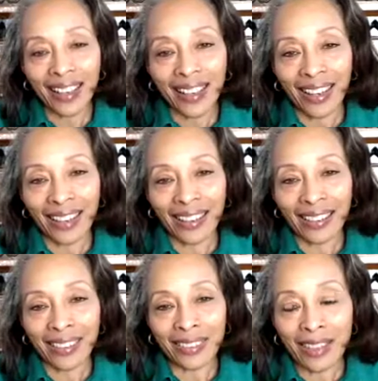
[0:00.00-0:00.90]

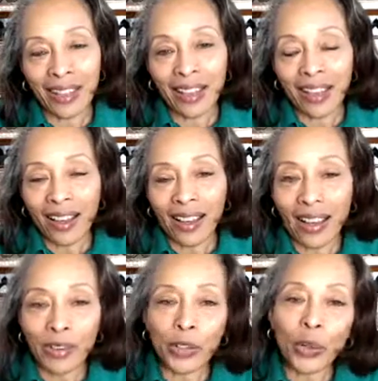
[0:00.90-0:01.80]
And I
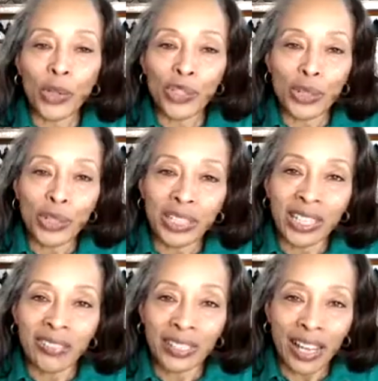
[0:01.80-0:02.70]
encourage you to
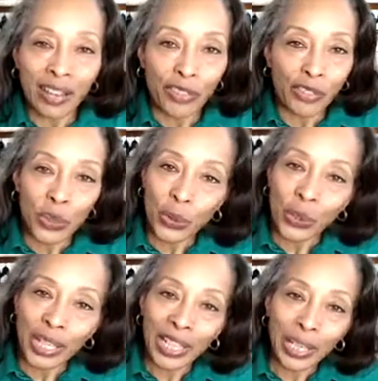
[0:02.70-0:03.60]
live a life of
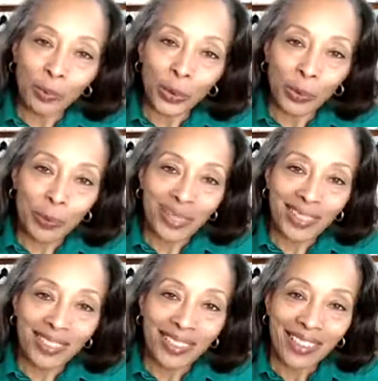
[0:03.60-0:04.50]
joy and
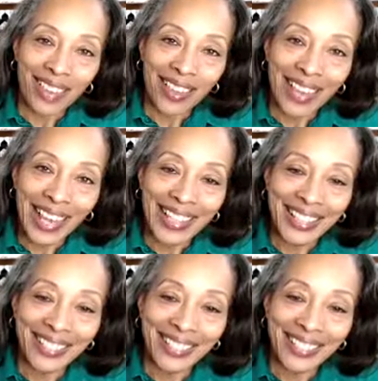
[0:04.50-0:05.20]
purpose. Thanks.